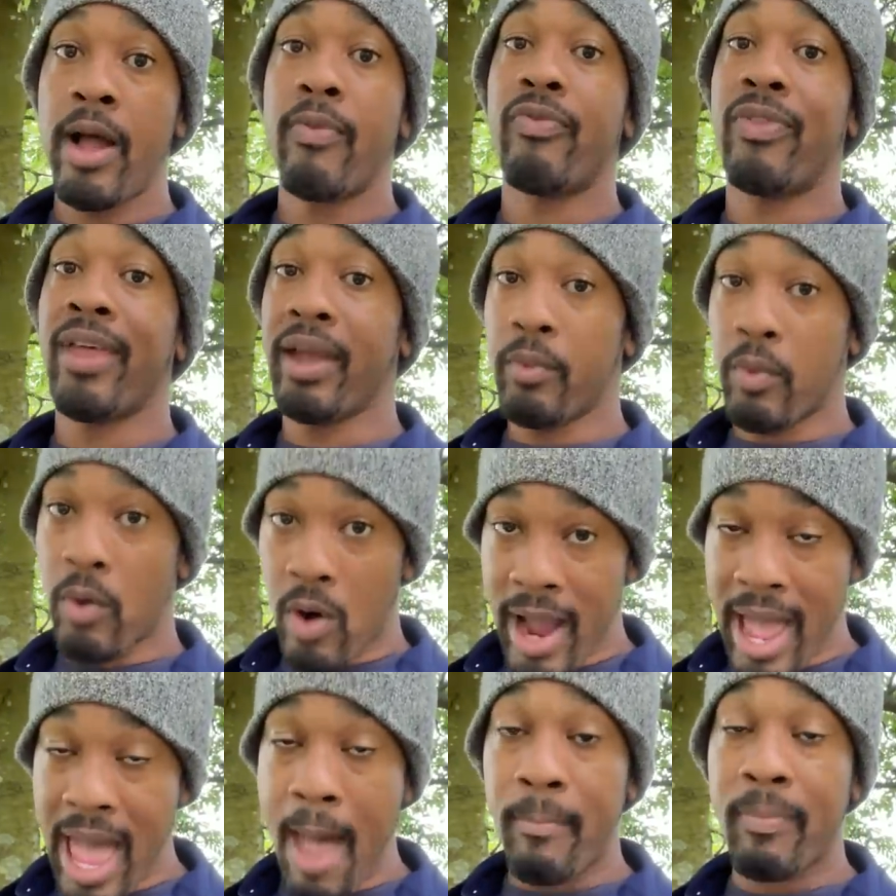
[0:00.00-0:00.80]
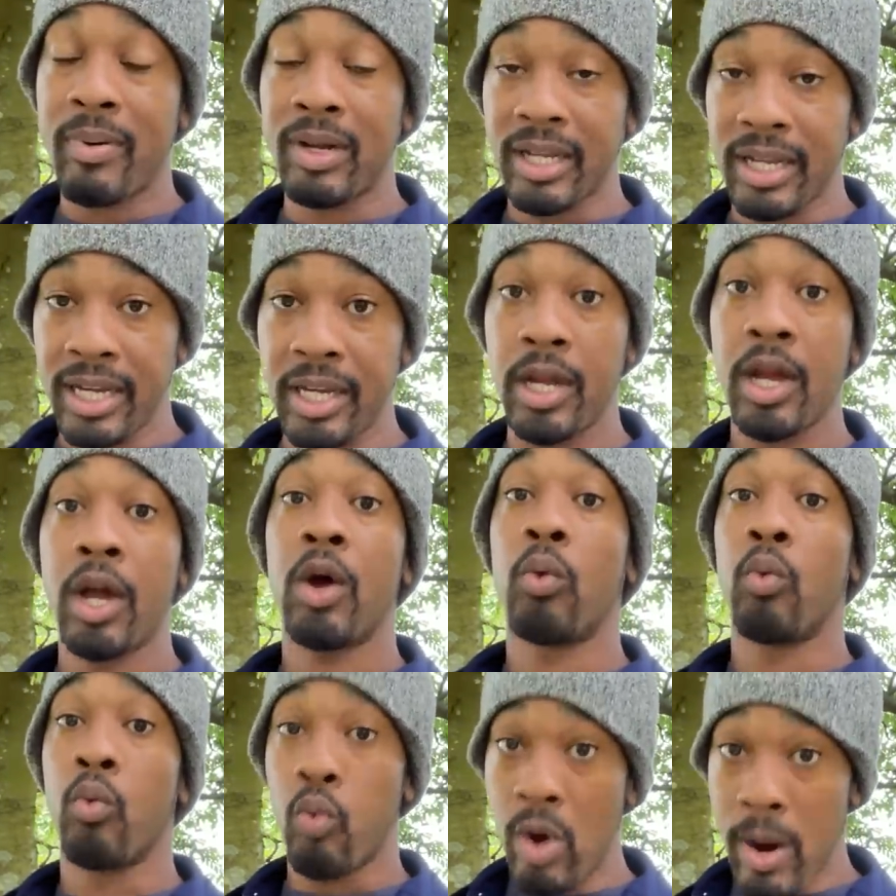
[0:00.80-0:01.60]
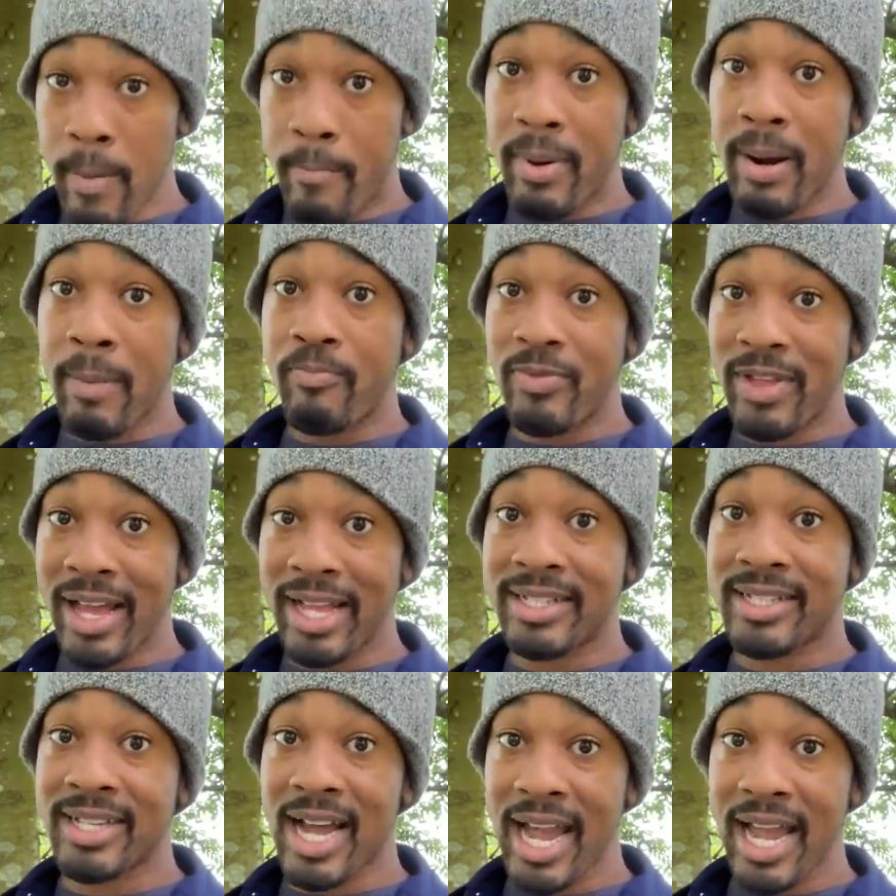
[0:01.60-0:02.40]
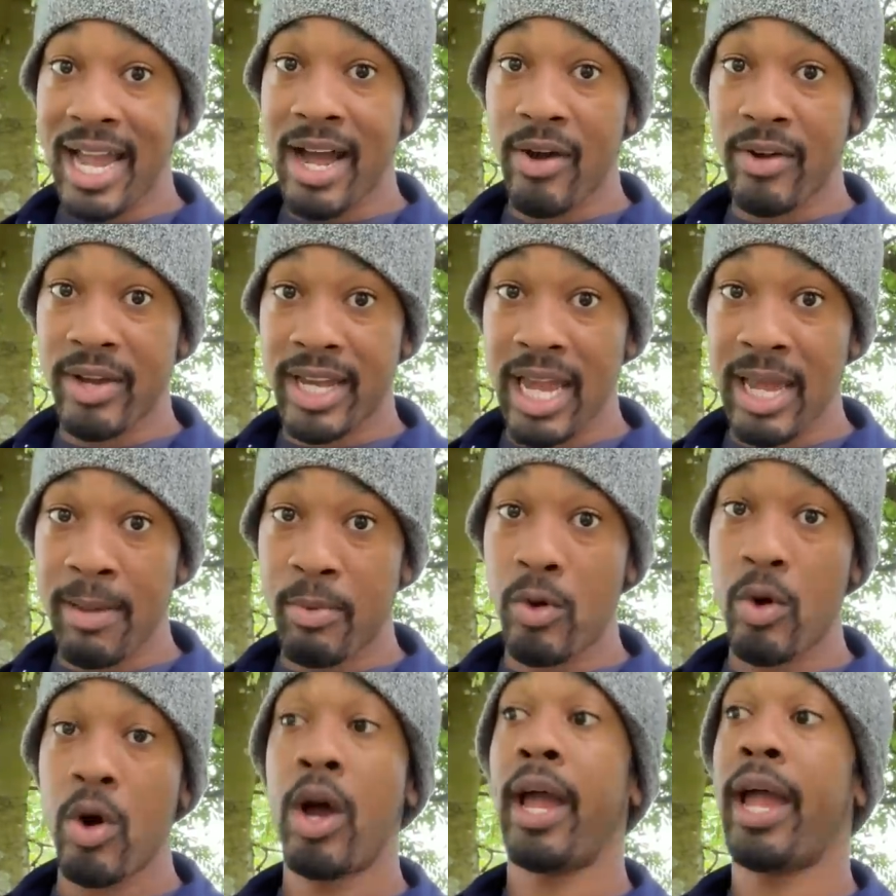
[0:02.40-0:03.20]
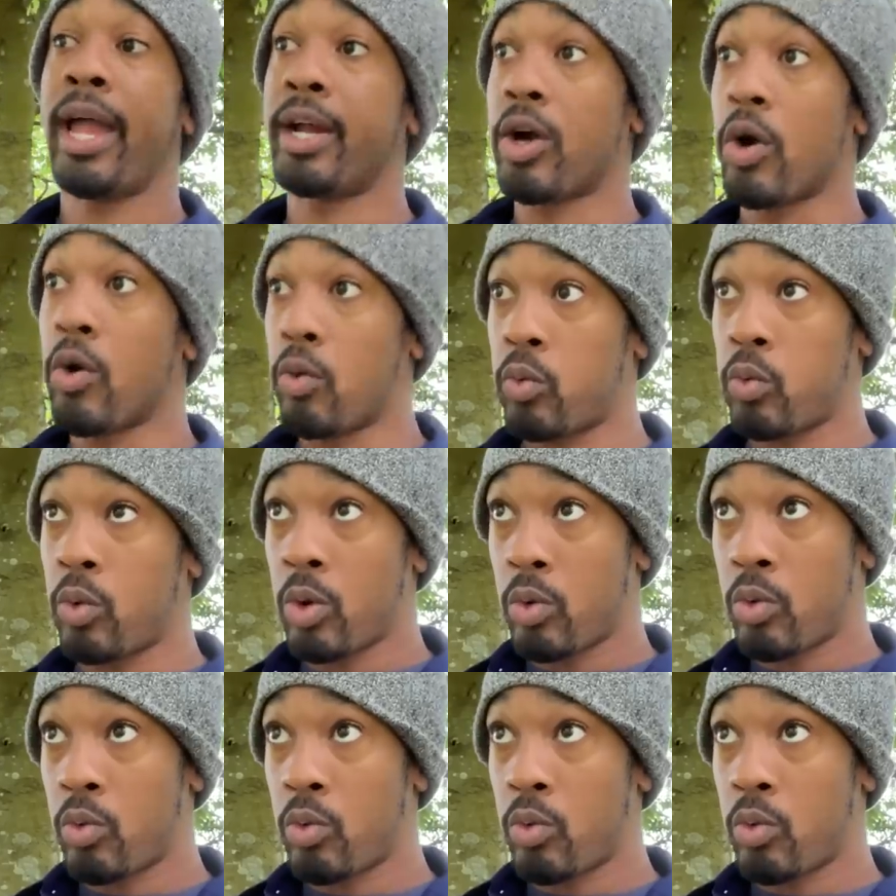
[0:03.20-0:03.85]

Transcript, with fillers: they will happily rip up that tie out cable and go